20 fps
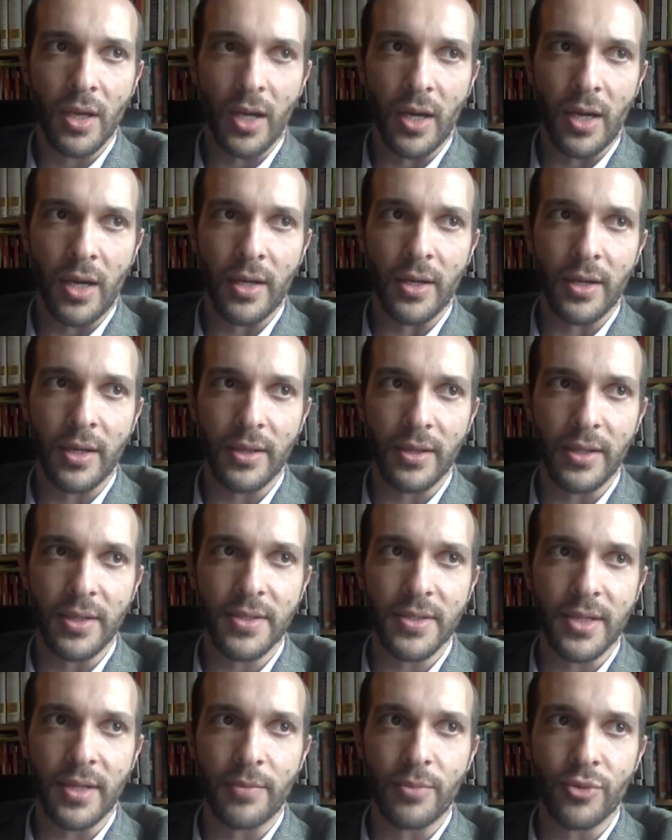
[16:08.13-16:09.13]
uh, at
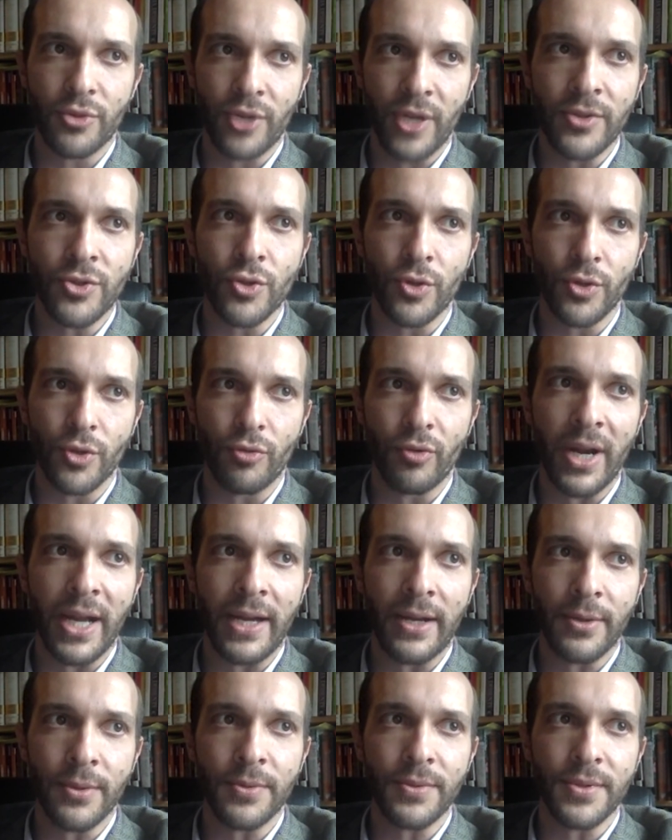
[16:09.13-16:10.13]
least on prudential
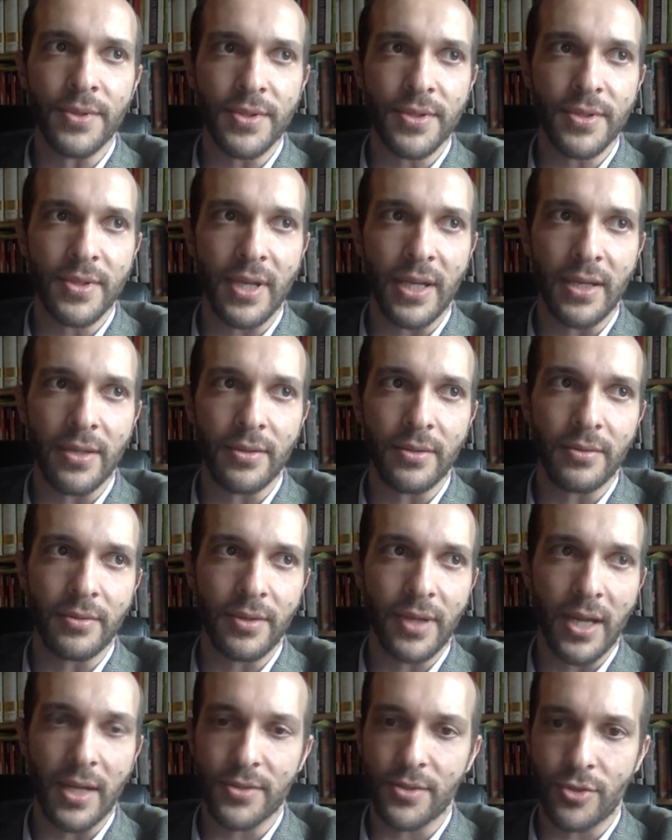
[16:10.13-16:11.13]
grounds and
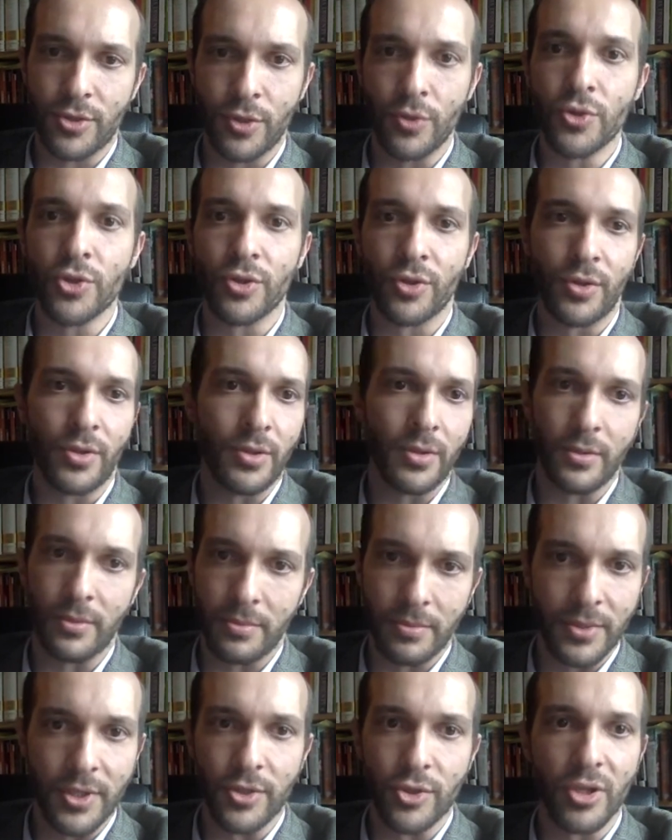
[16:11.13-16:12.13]

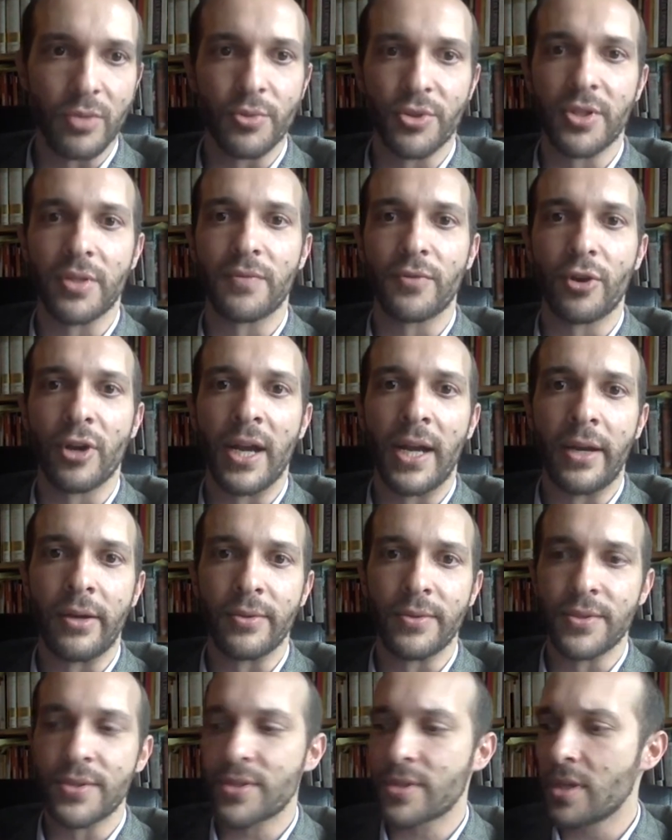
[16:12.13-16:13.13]
constitutional interpretive
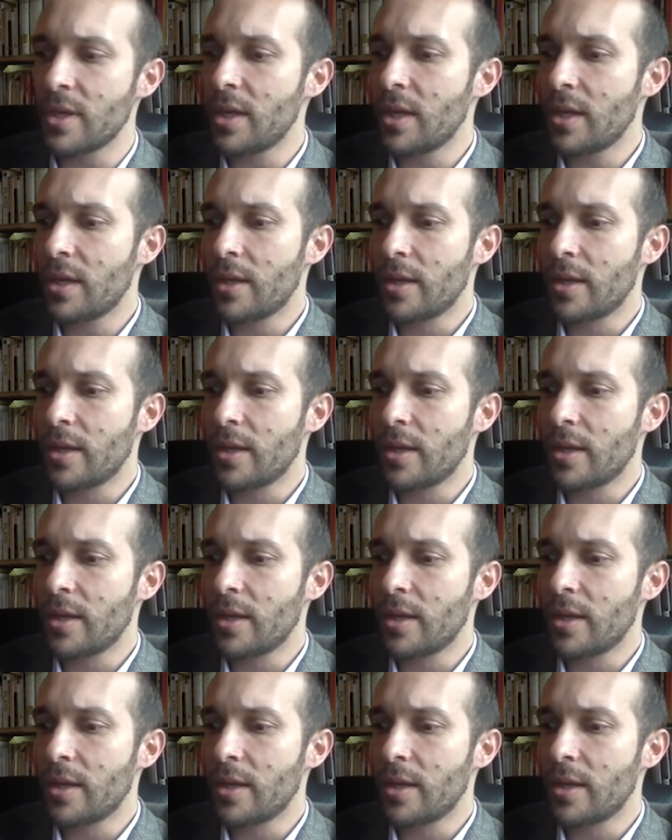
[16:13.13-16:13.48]
grounds,